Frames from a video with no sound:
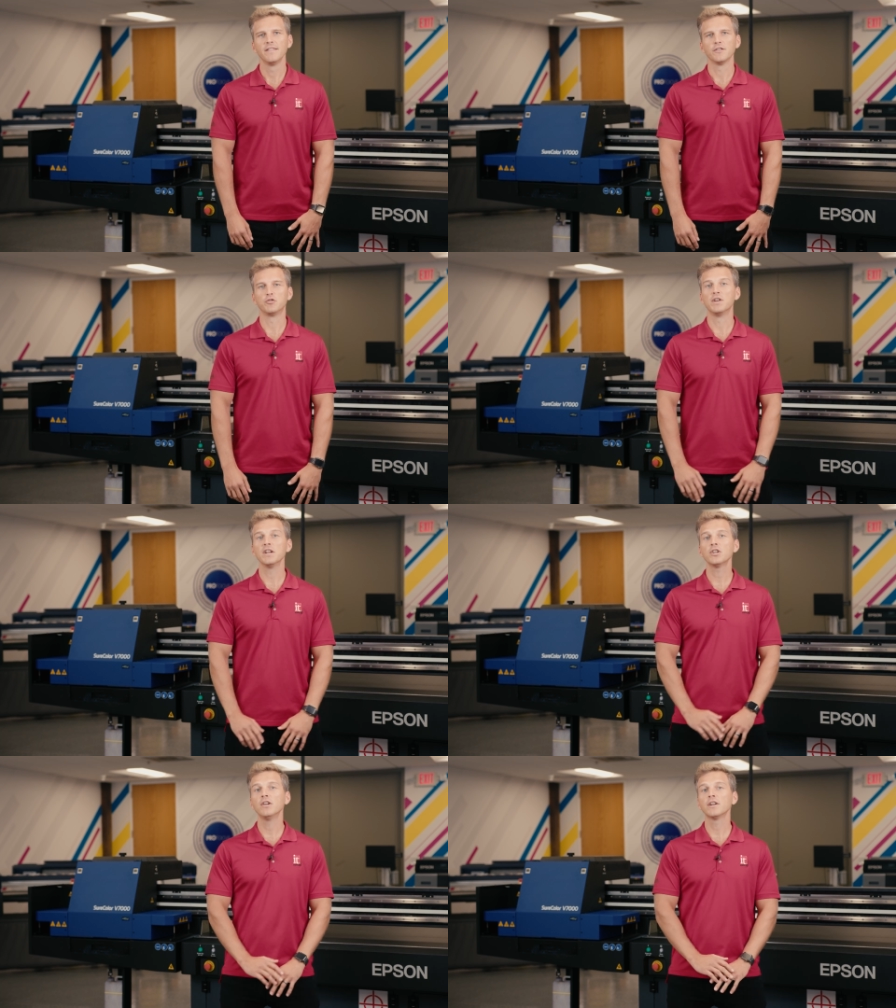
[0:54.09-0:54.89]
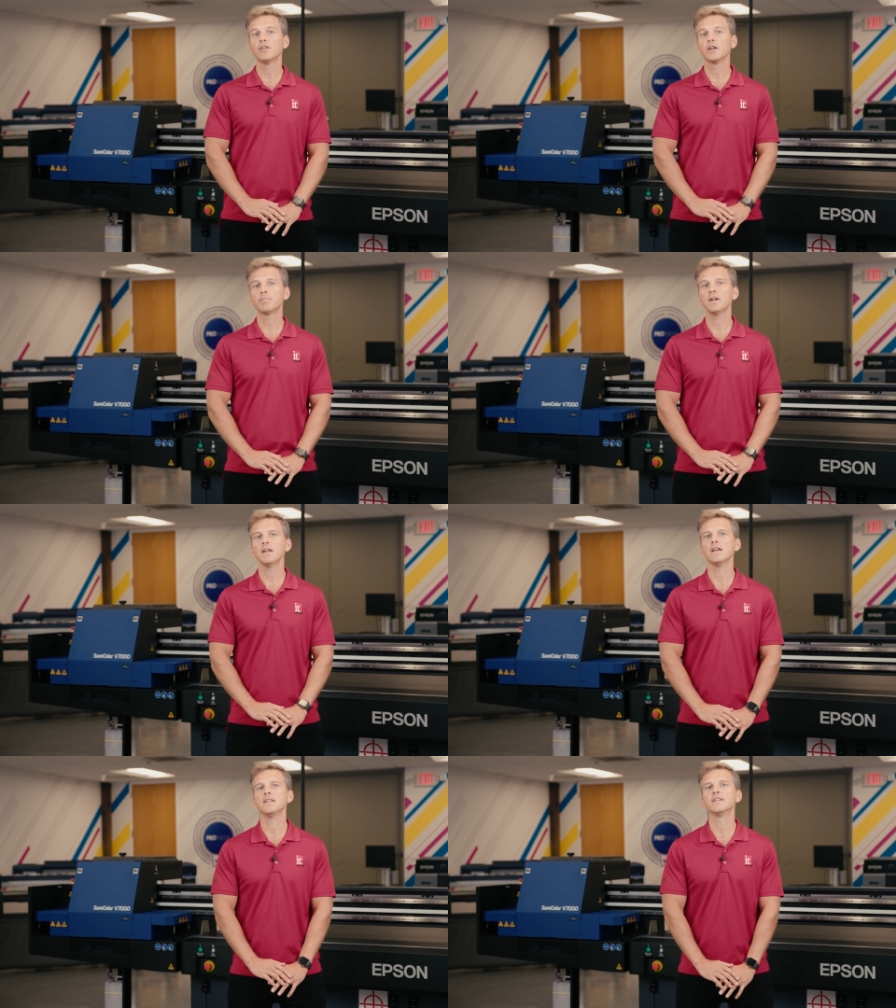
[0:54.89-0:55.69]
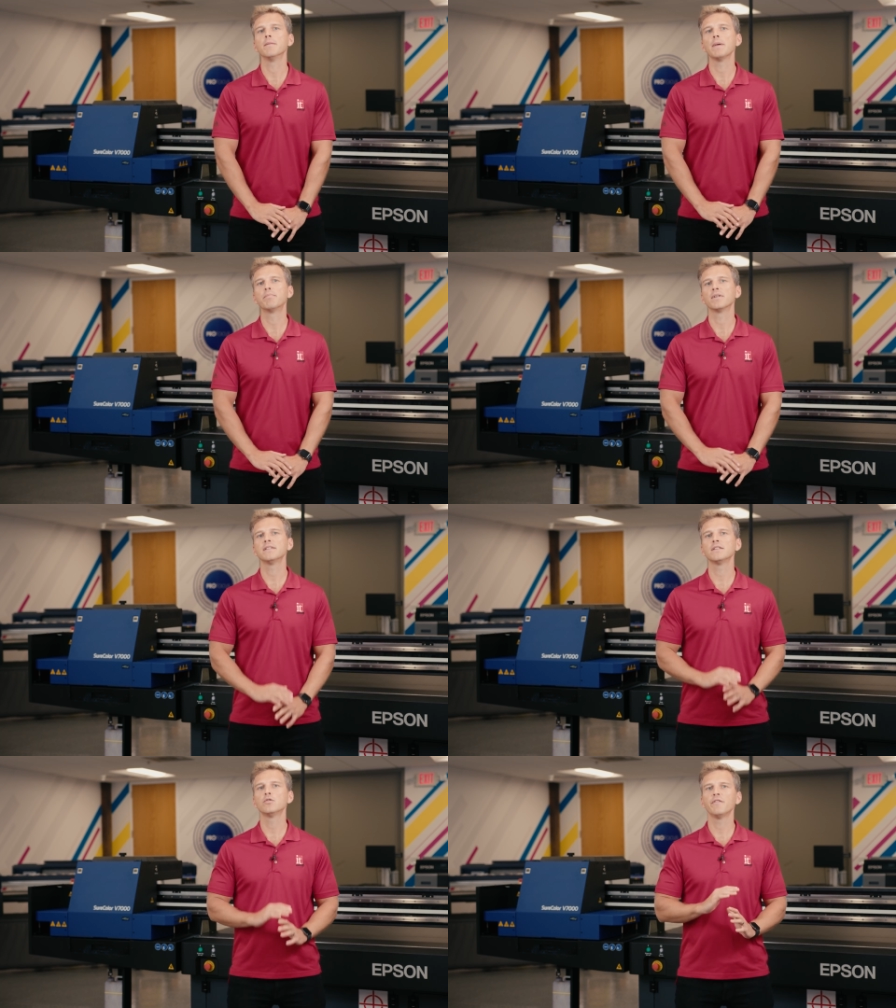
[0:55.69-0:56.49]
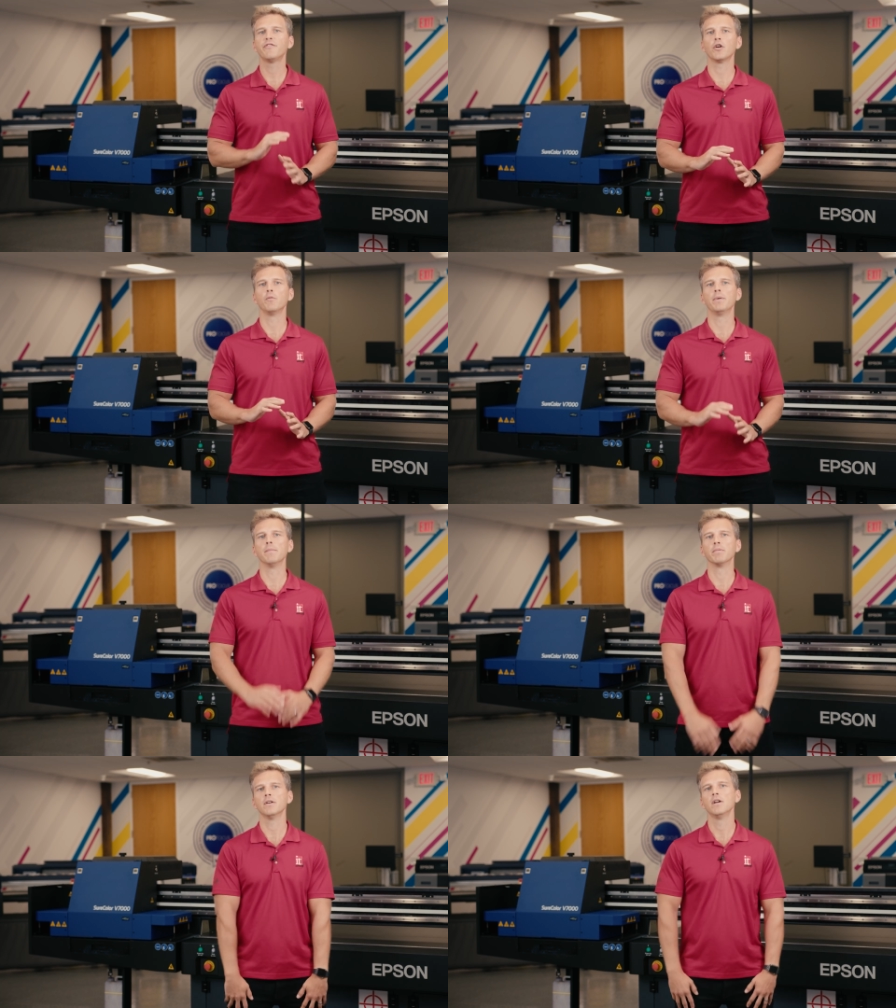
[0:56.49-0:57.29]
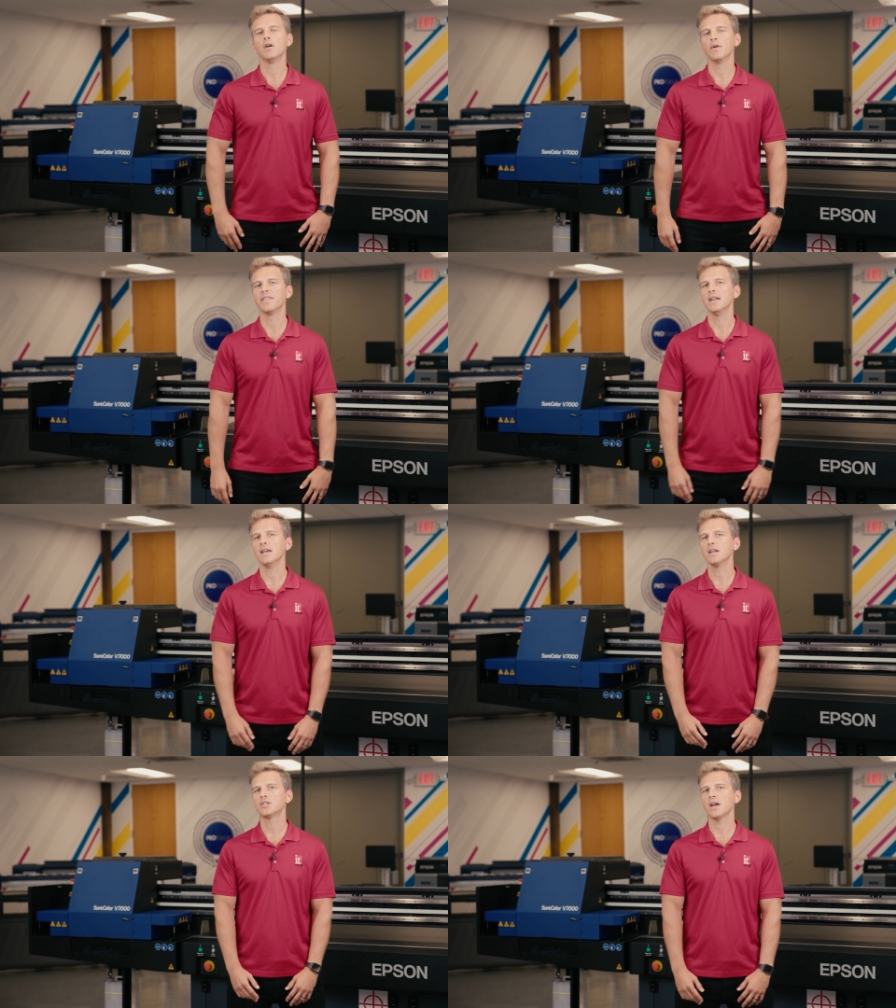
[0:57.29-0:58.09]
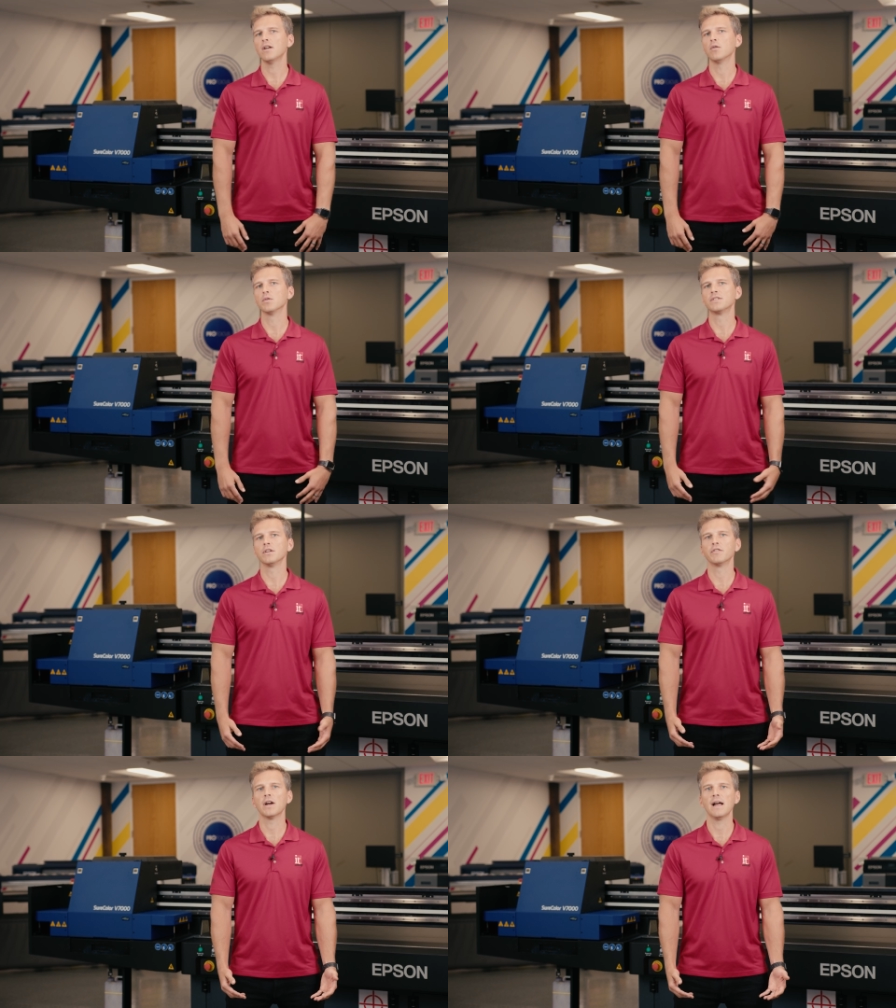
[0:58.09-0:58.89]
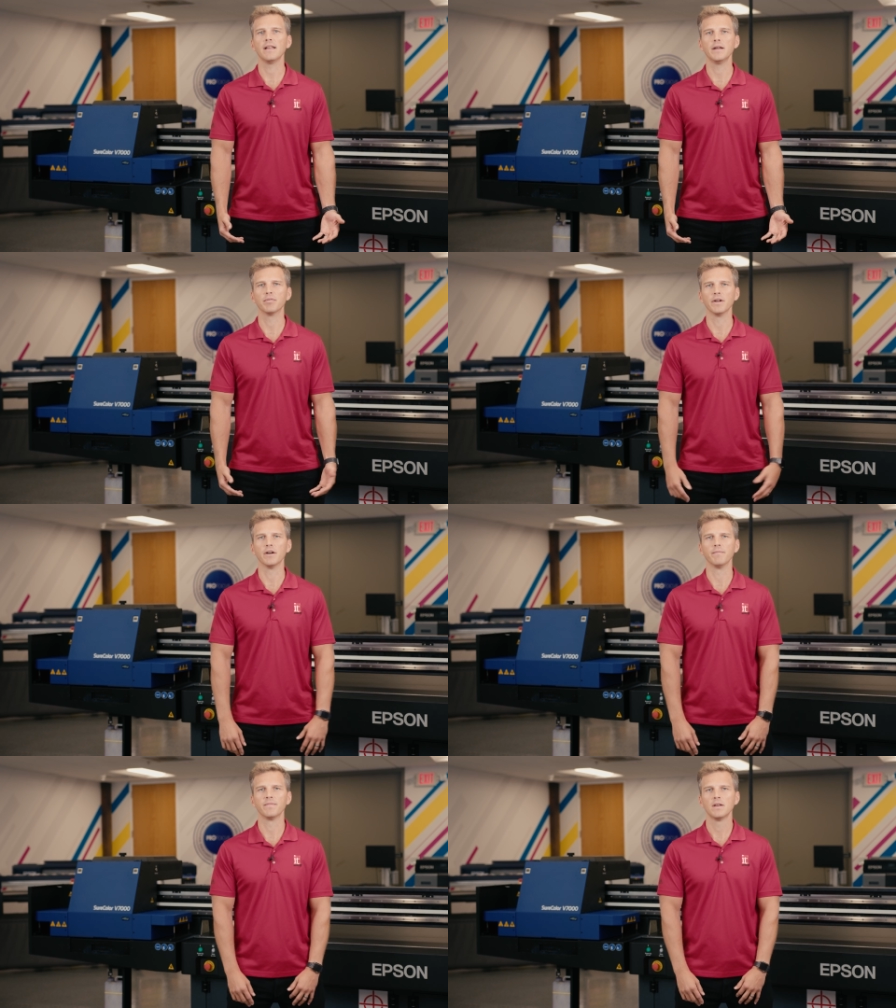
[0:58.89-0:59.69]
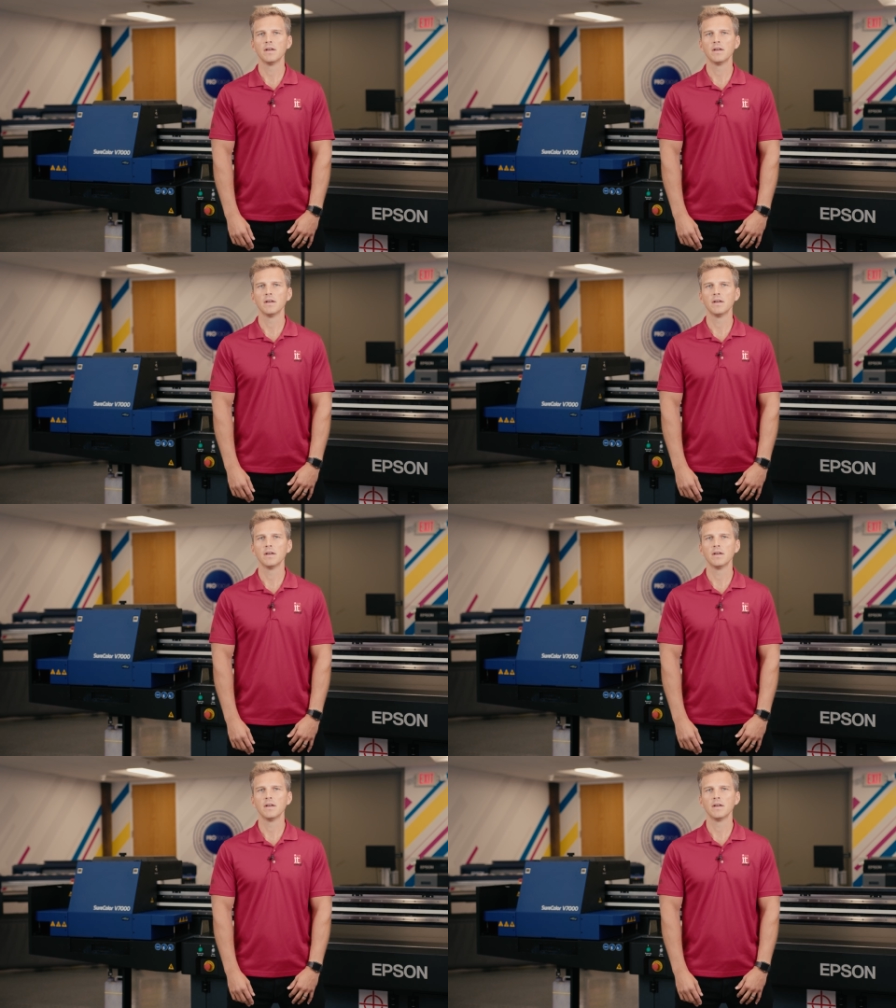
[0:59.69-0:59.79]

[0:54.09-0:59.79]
The traditional acrylic print is done by printing to a photo paper with an inkjet or silver halide printer.